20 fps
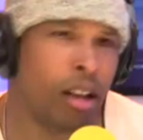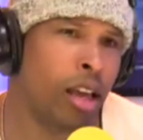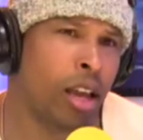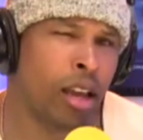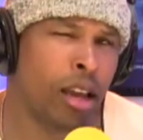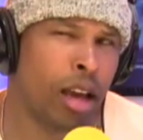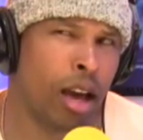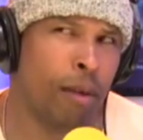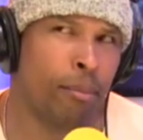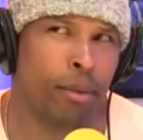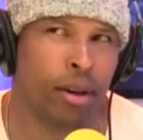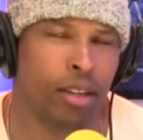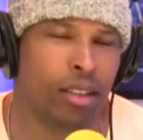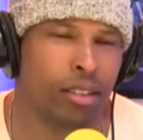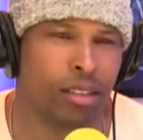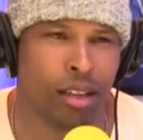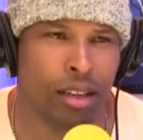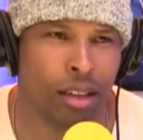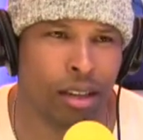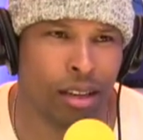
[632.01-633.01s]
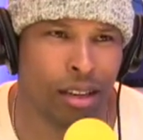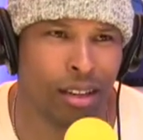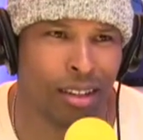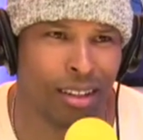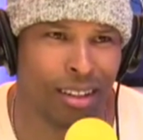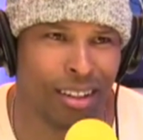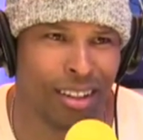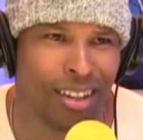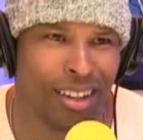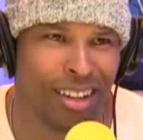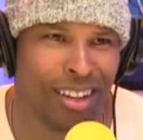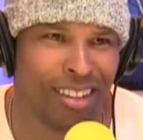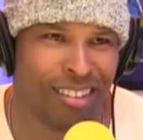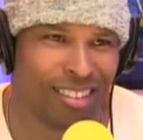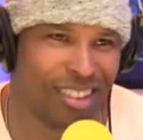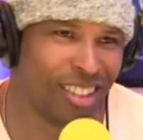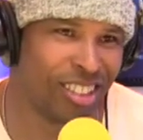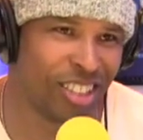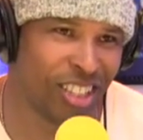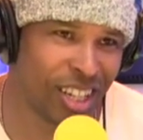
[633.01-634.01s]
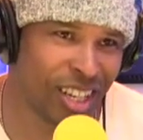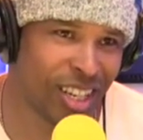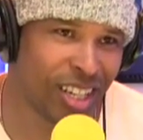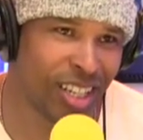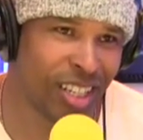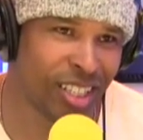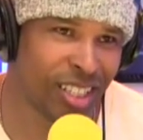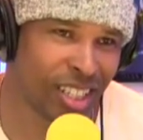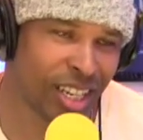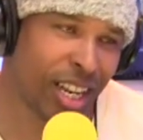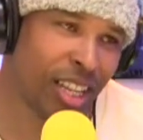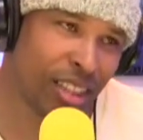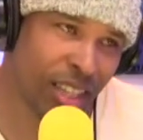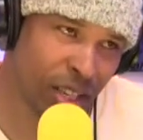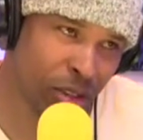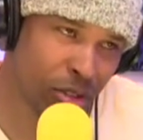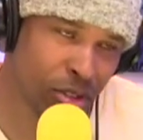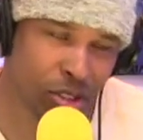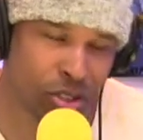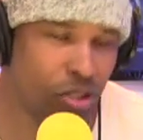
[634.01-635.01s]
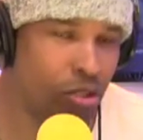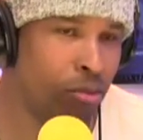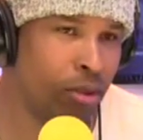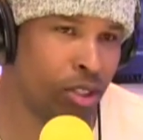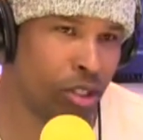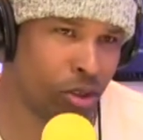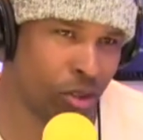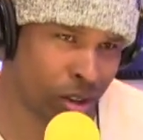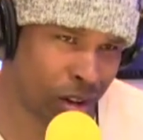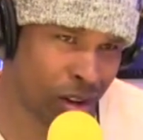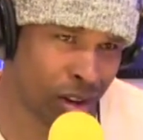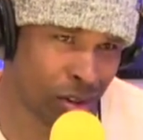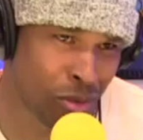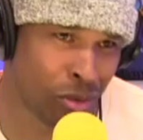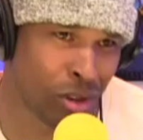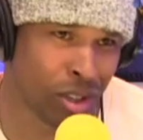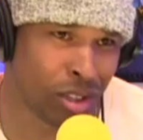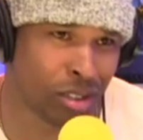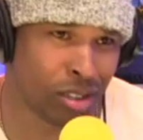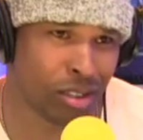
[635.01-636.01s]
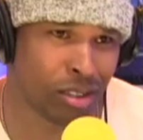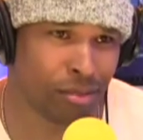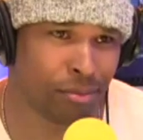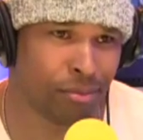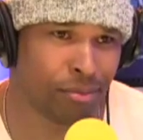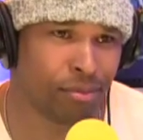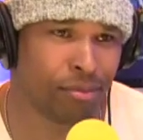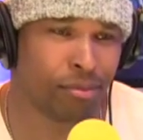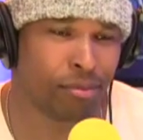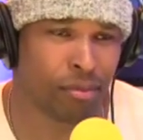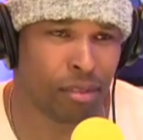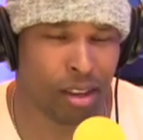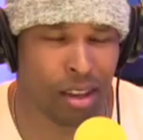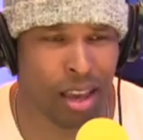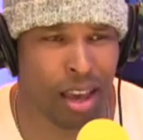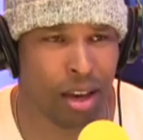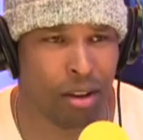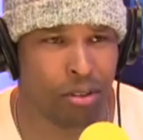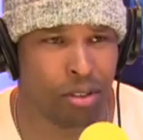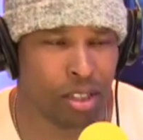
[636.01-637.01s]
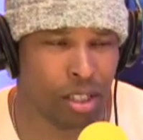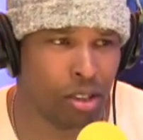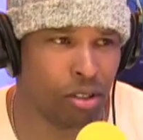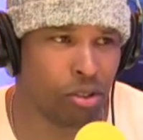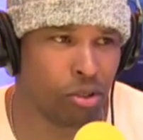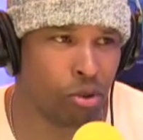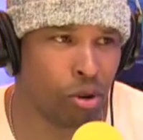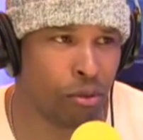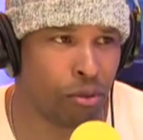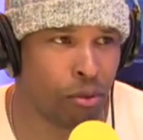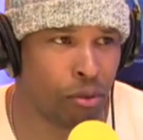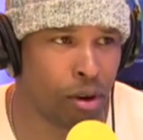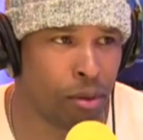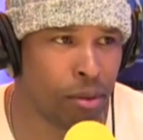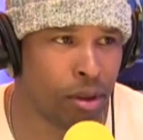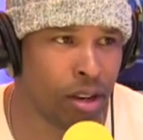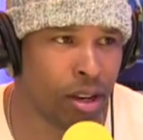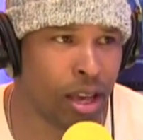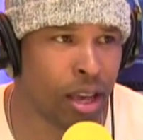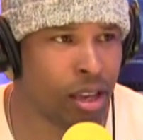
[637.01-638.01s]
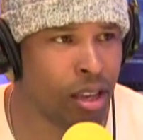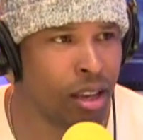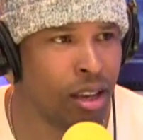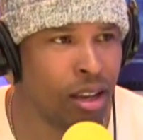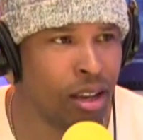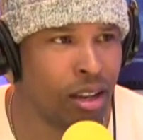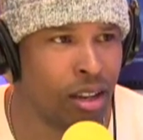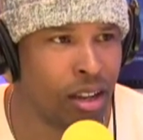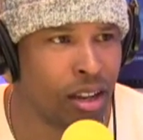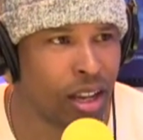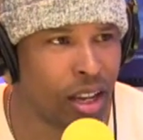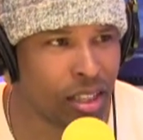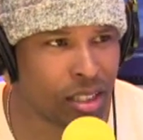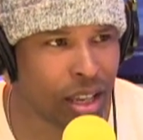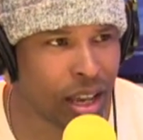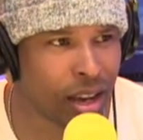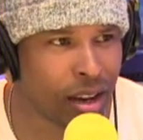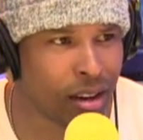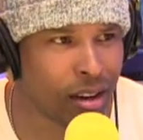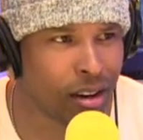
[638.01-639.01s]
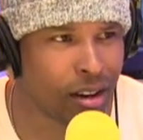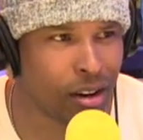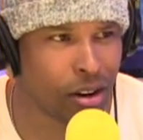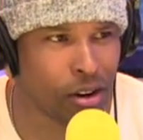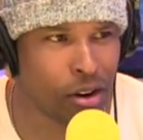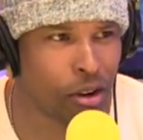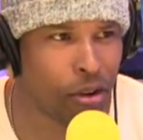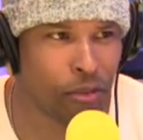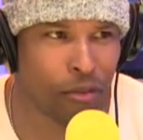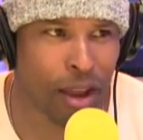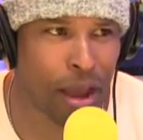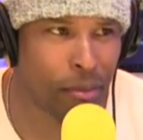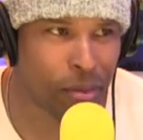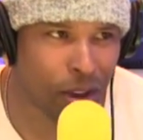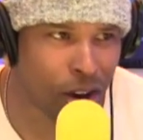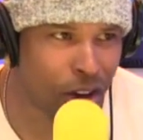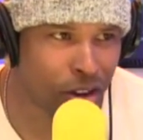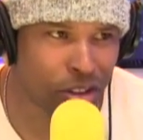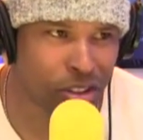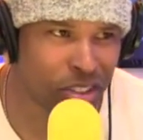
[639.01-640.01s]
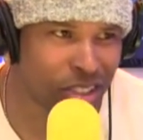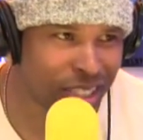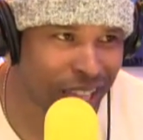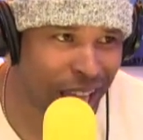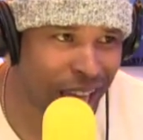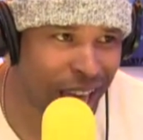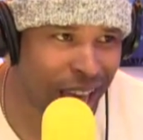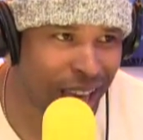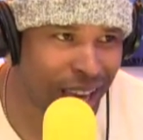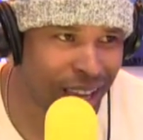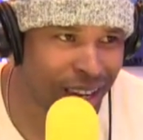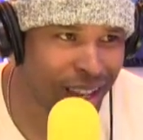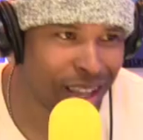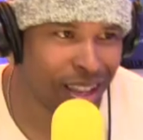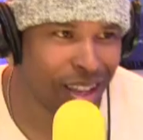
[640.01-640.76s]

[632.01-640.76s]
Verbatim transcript: Like I'm about to see the judge, and mm -hmm. I think it mm-hmm. was just too much going on too at once. Too much, too overwhelming. Yeah, it was a little too overwhelming. Like is like her family on her side?